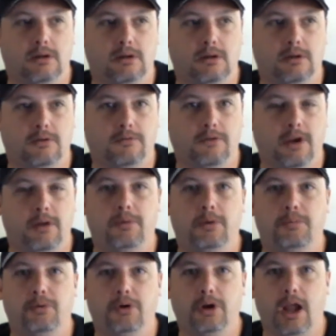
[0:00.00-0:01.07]
vapor
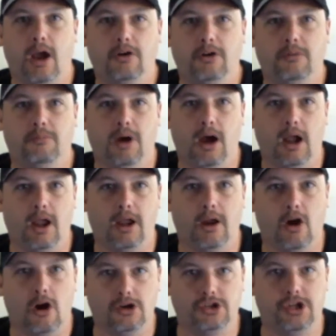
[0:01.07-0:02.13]
put out by
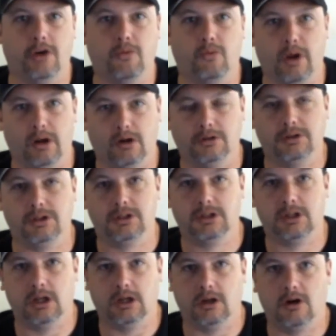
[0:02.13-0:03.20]
R.J.
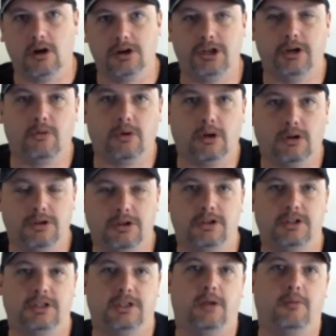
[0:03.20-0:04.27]
Reynolds. R.J. Reynolds are the
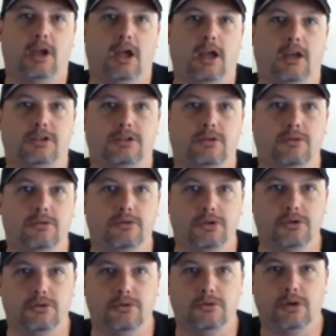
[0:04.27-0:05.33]
same guys who
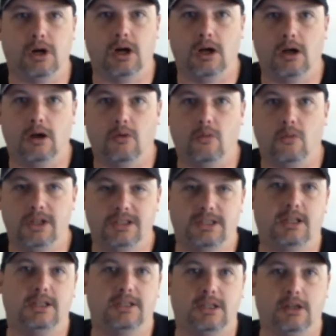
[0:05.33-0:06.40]
do
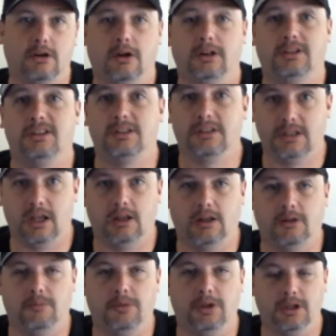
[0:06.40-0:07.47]
Winston cigarettes and
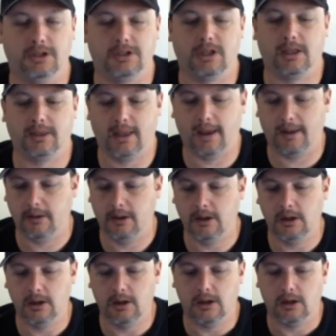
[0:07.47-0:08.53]
Salem, things like that.
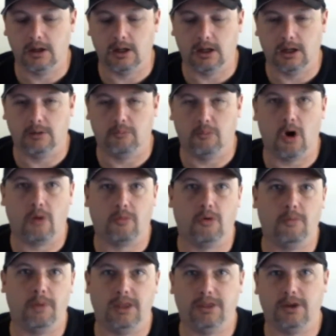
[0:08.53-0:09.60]
Marlboro
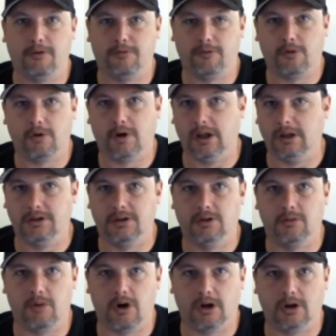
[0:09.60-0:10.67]
made their foray into the
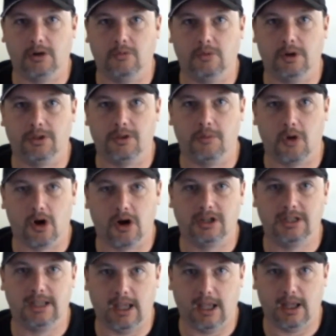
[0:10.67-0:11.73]
market with the Mark
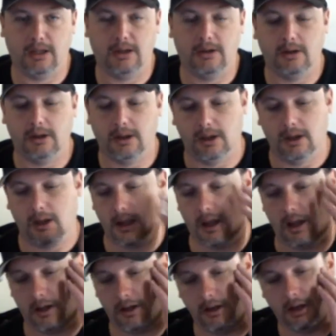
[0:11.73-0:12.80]
10,
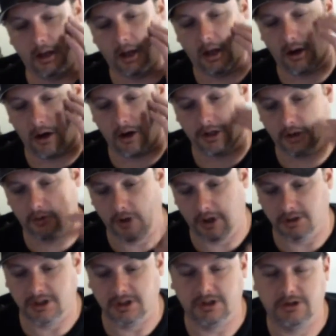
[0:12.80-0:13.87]
and R.J.
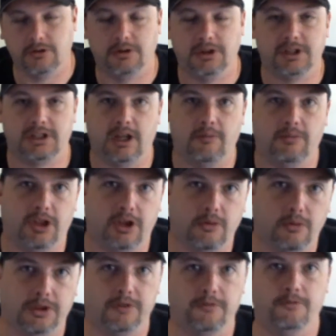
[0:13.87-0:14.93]
Reynolds is doing the same thing
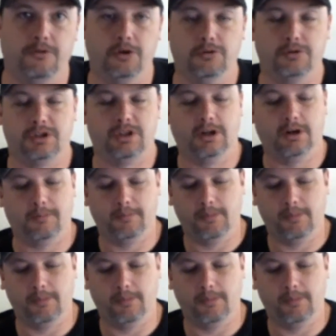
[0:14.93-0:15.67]
with the VUSE here.